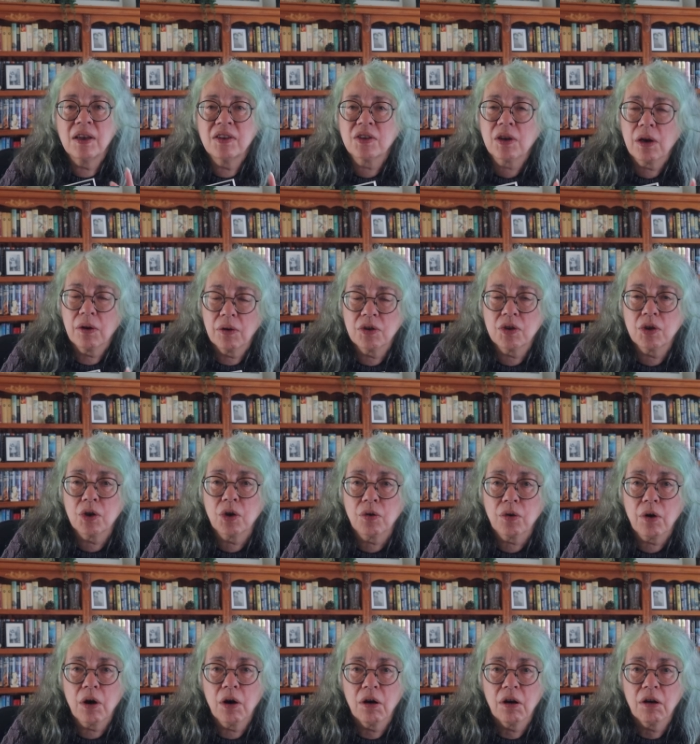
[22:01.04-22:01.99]
is going to
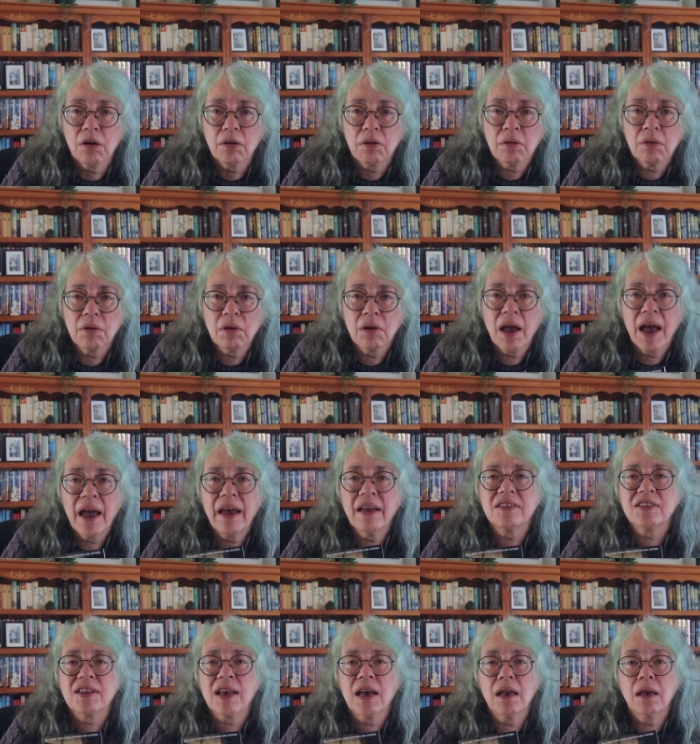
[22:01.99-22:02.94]
grow
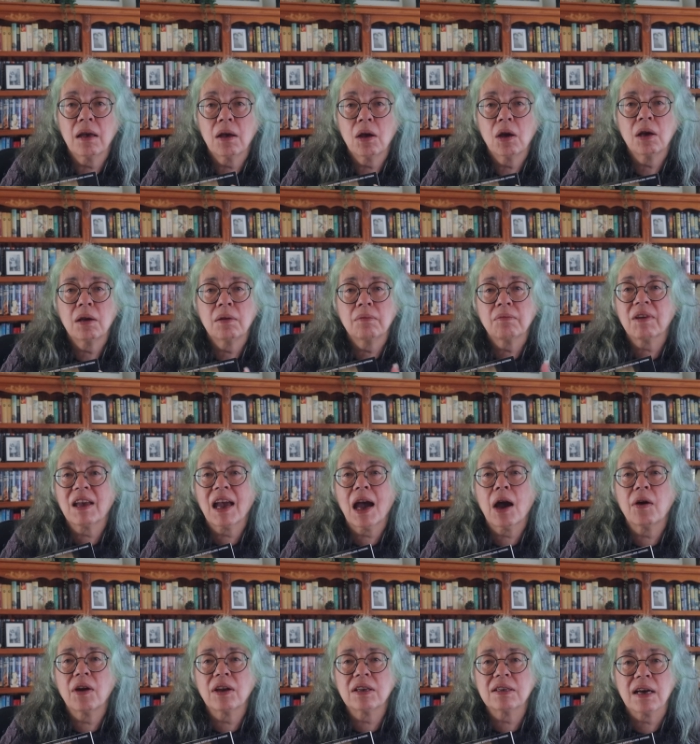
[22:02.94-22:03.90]
as a
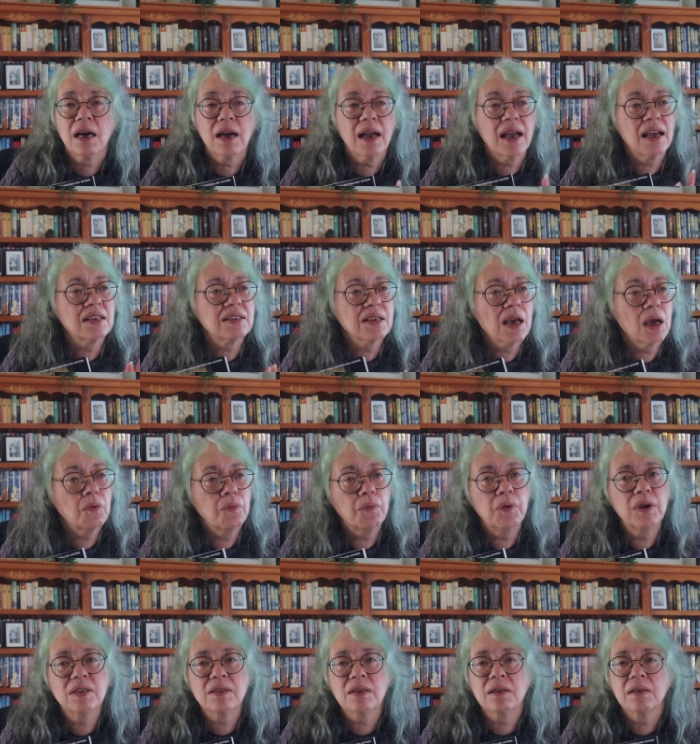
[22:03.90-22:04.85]
character, as a
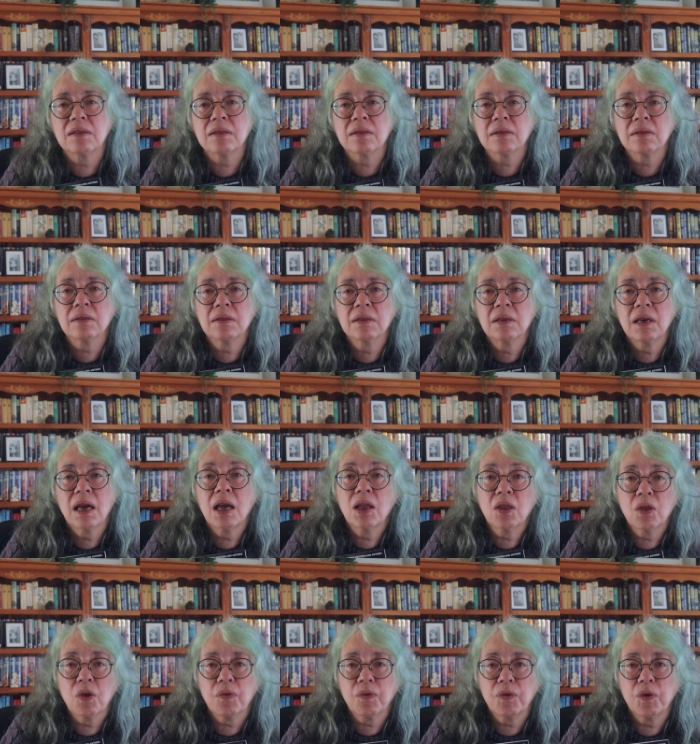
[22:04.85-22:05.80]
wizard
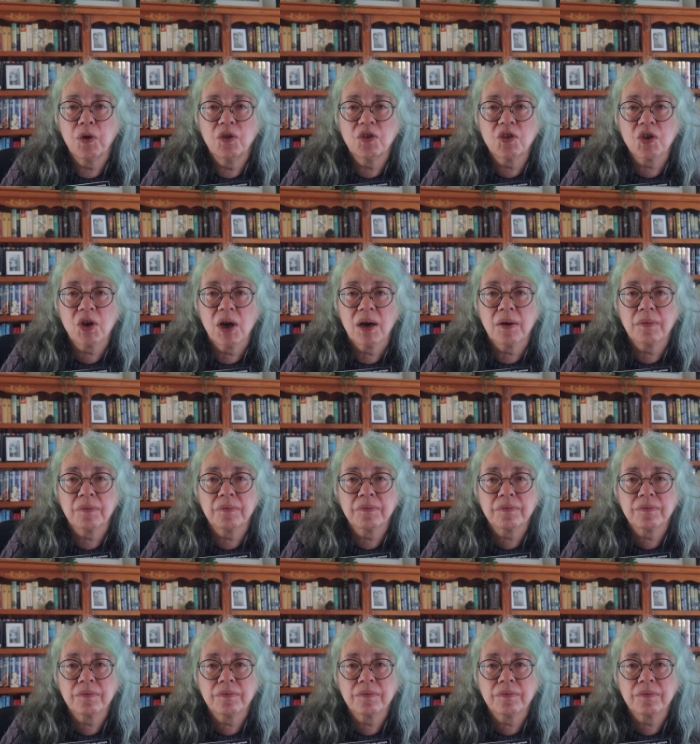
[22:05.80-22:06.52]
in the future.